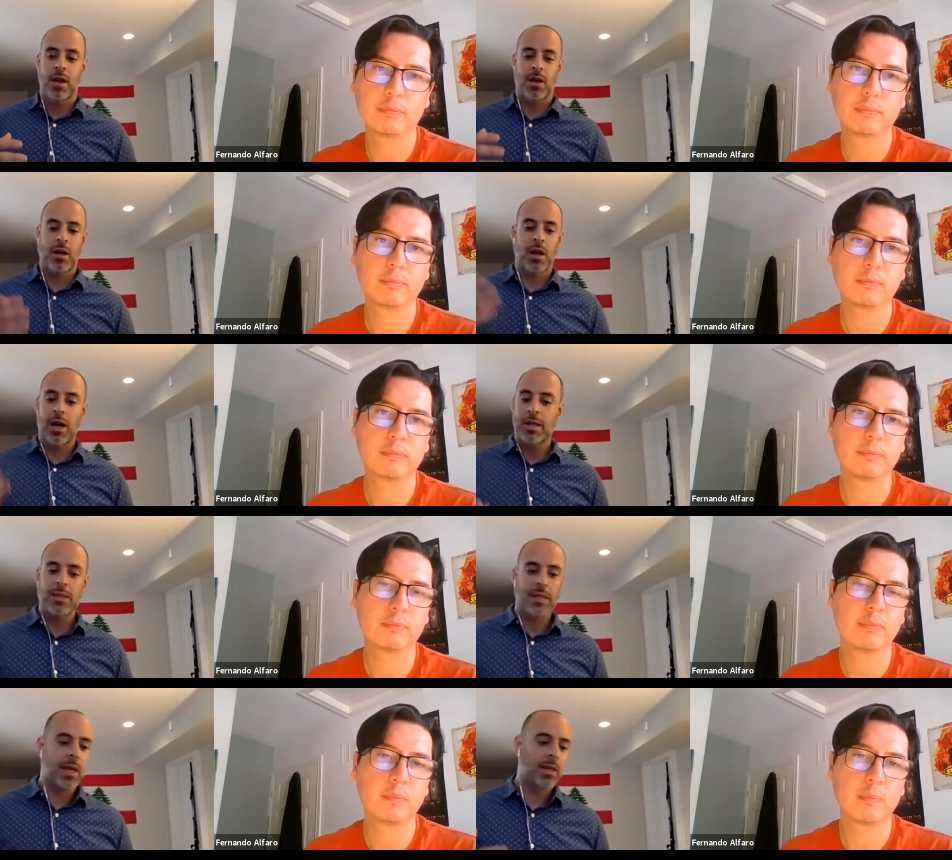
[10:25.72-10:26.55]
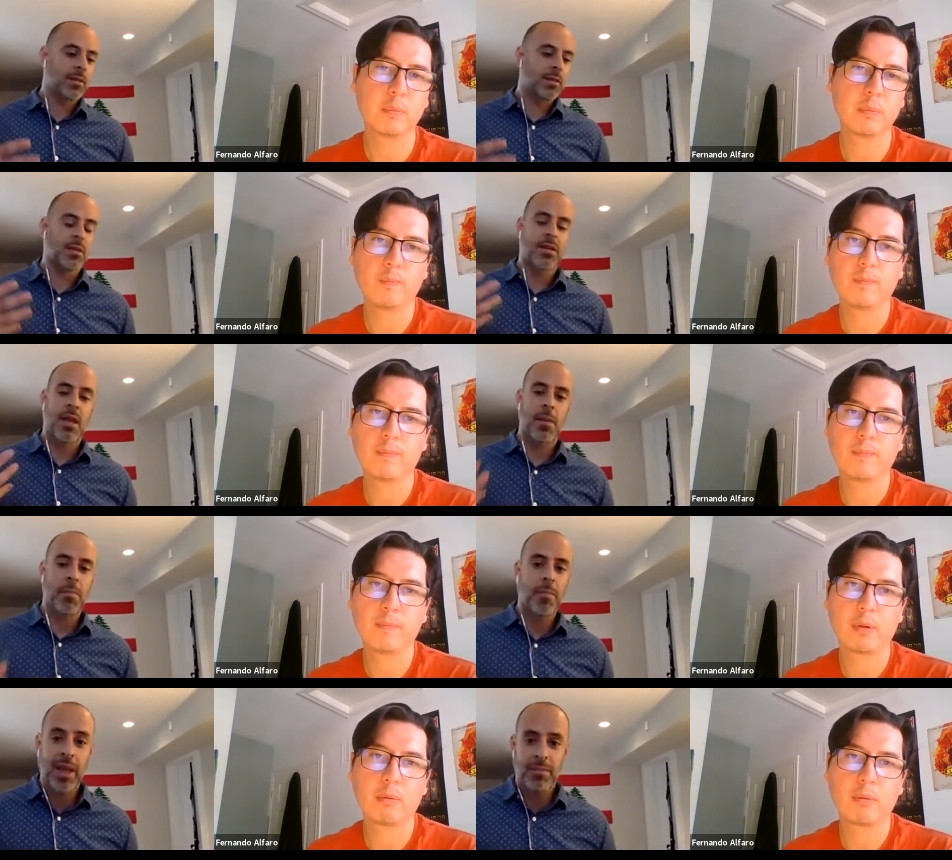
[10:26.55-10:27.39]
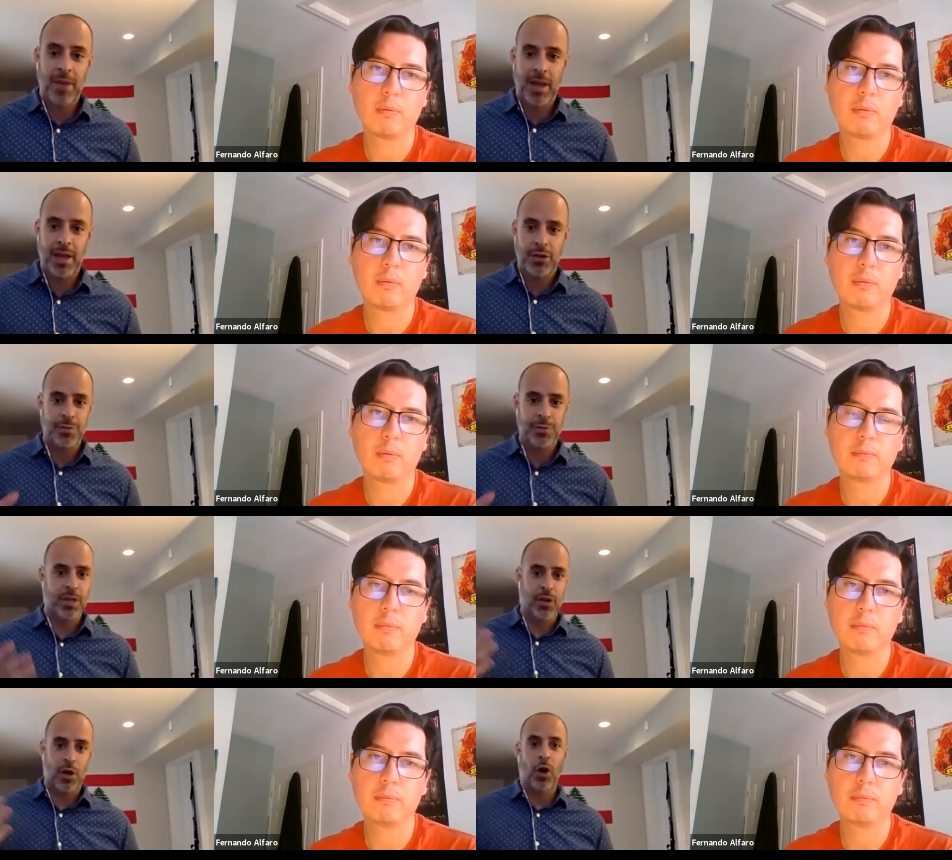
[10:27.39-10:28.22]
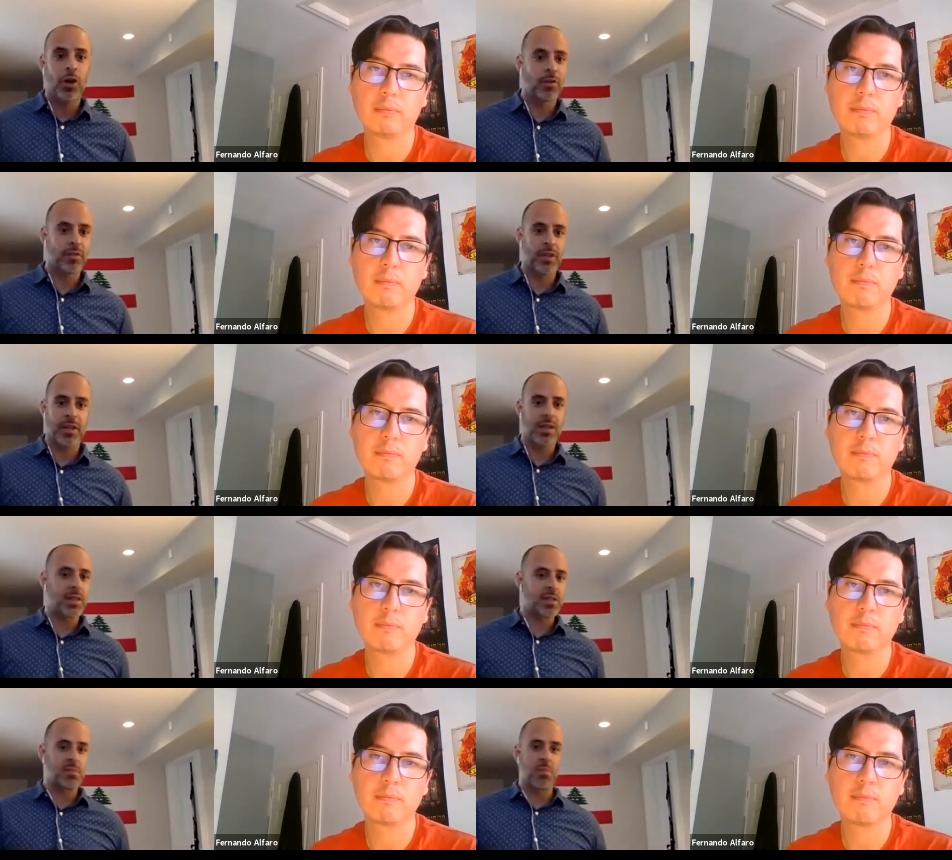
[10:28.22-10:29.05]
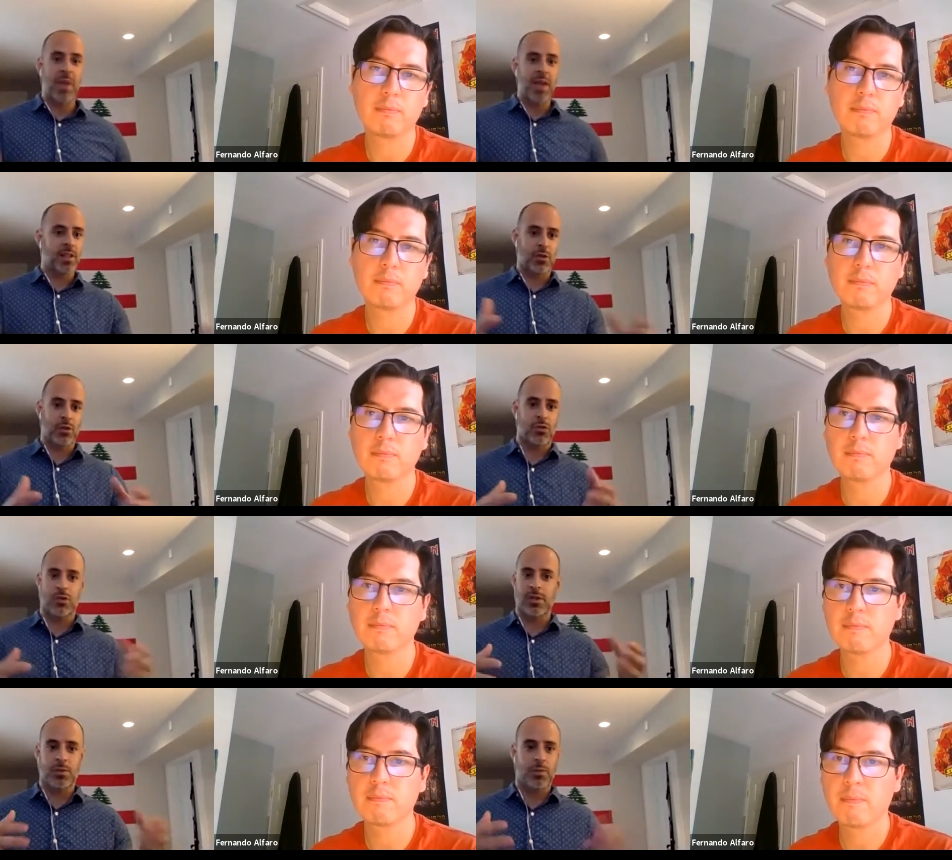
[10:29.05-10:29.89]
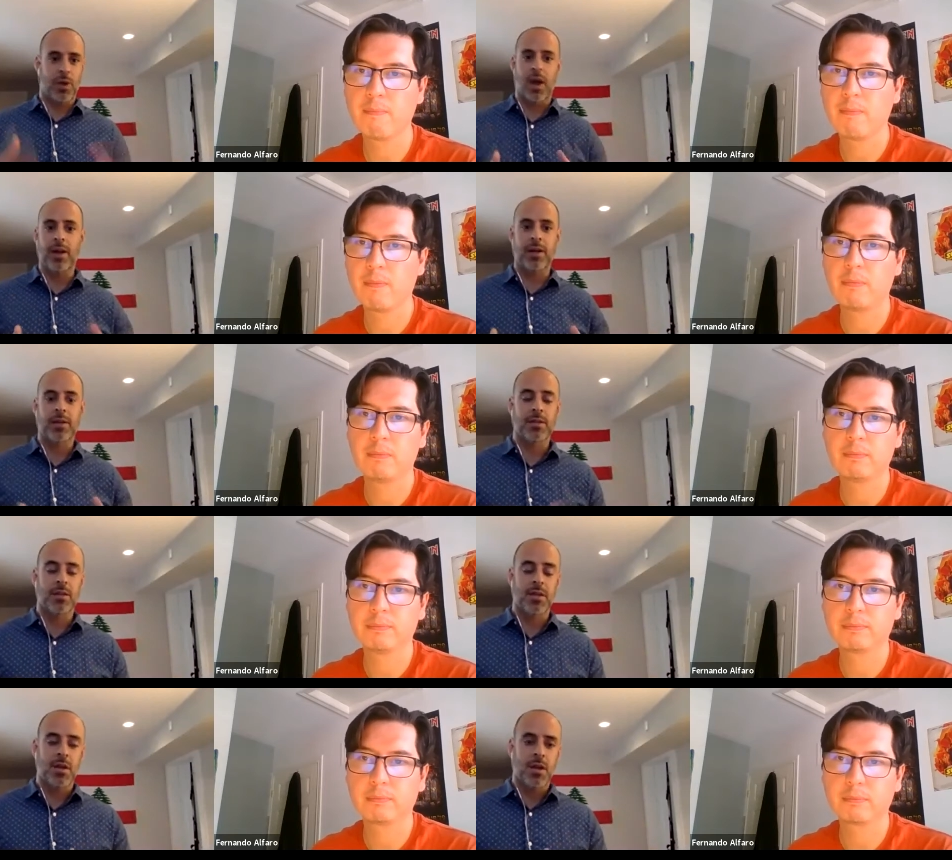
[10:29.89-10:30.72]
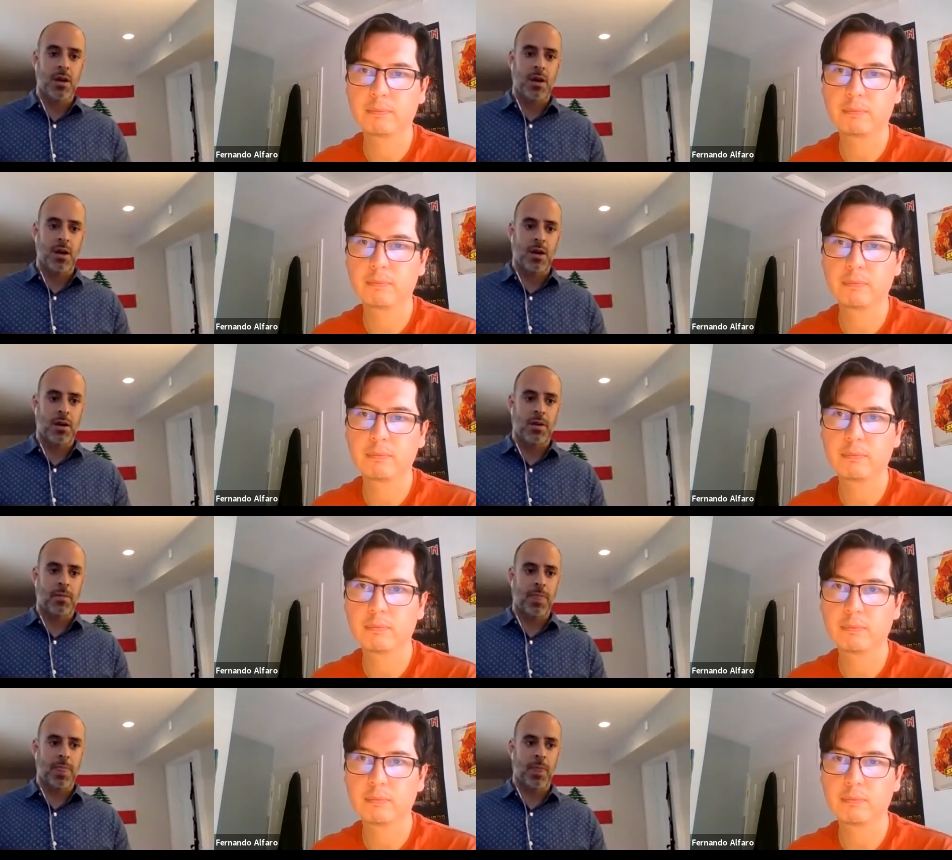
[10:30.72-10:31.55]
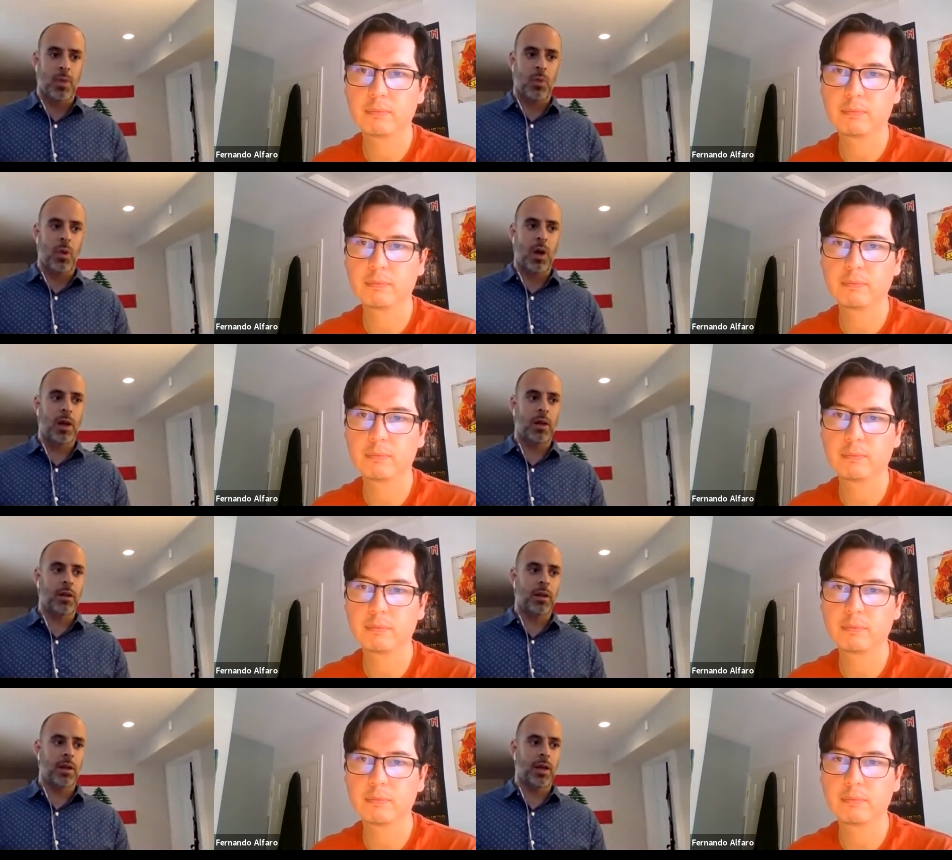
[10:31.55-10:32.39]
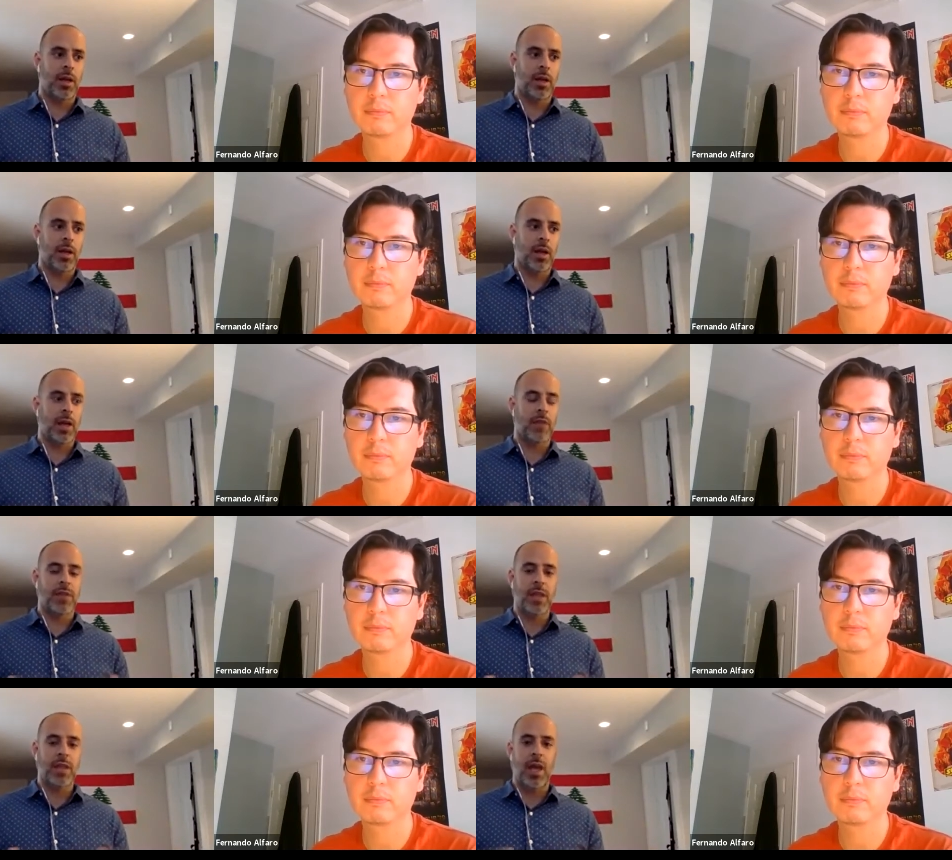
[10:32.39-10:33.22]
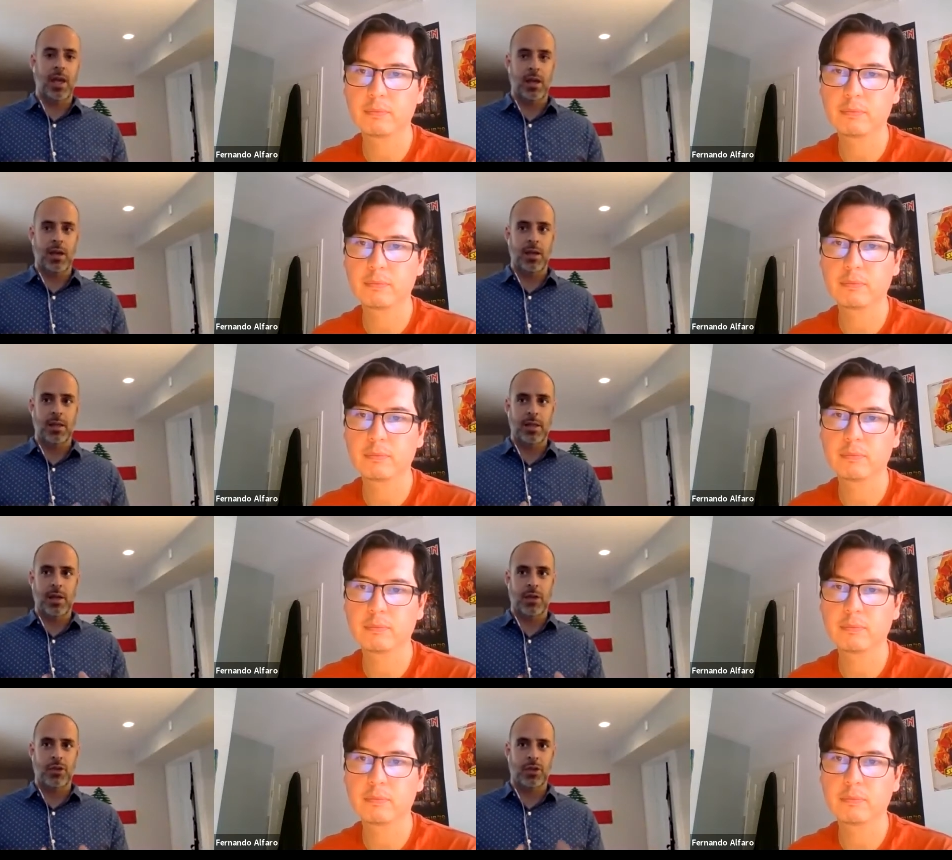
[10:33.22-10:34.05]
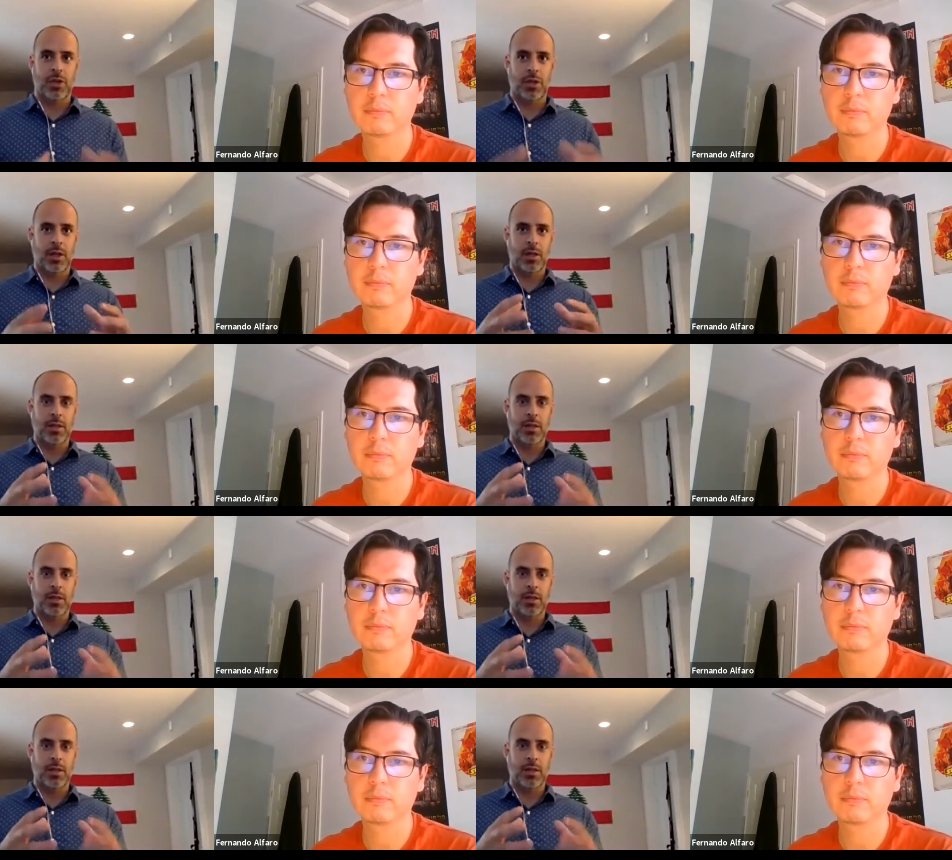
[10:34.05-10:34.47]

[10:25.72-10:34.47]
Speaker 1: content, campaign management, all of it is baked into this product. Um, while end of the day, it's actually like a